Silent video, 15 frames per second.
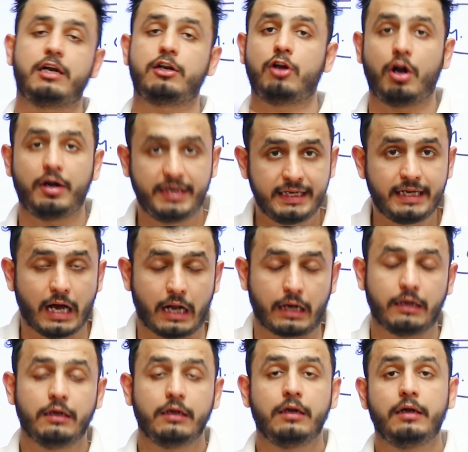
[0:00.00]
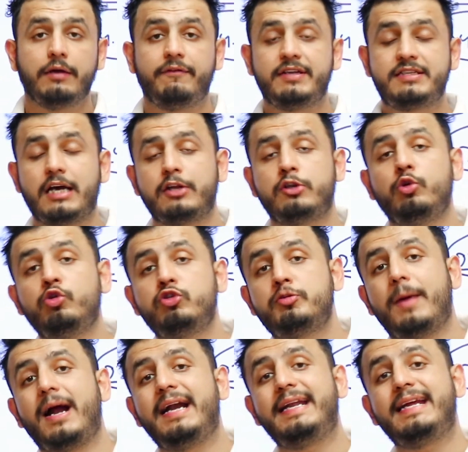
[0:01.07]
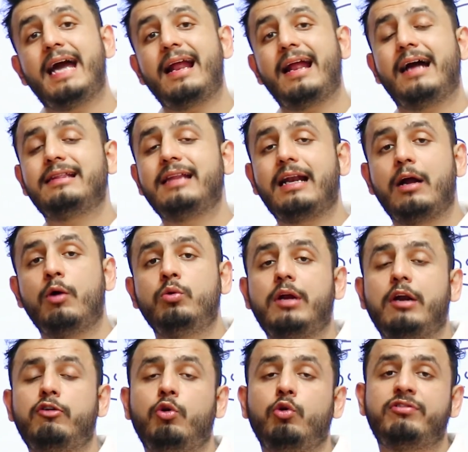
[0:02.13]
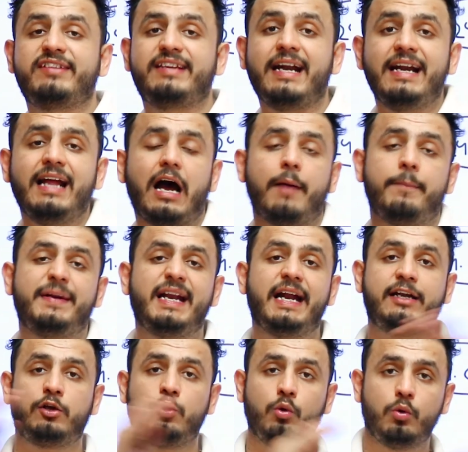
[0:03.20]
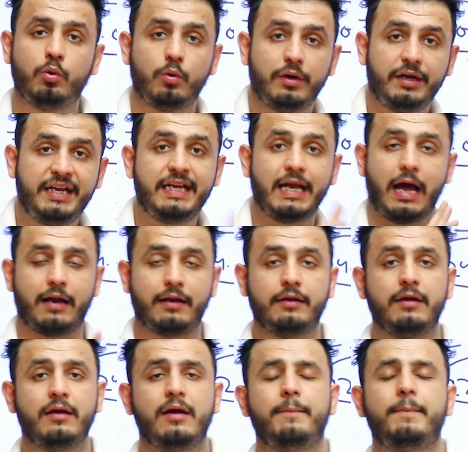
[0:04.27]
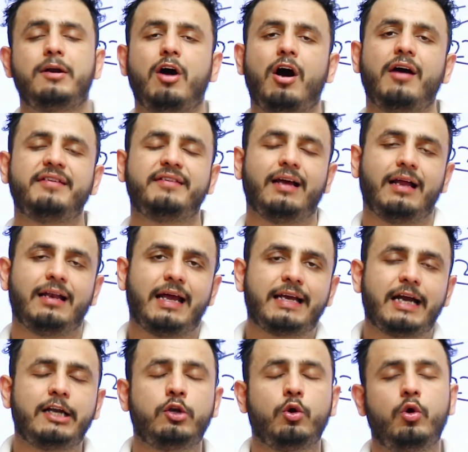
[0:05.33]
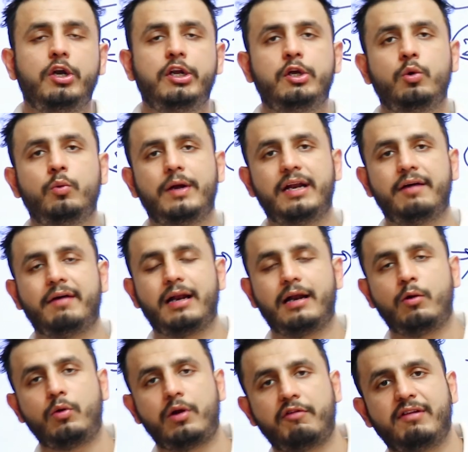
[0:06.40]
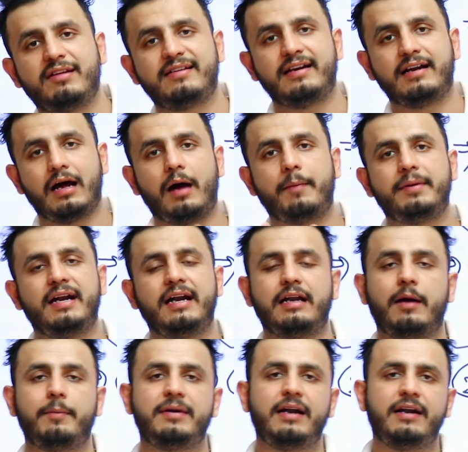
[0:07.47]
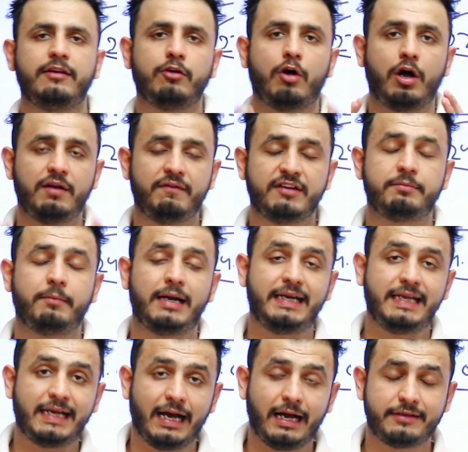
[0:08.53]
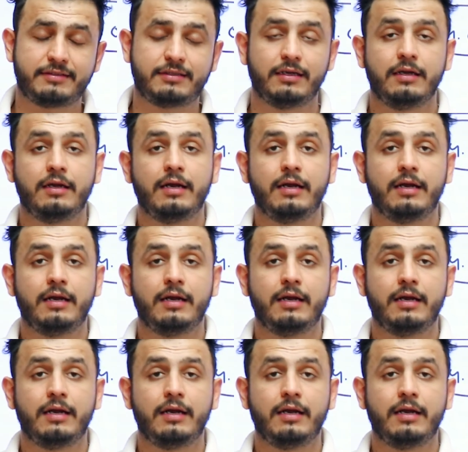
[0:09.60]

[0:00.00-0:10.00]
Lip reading: are not DR, which are used by DR other router to send update to DR. Because like I told you, whenever a router will send an update, update is always multicast,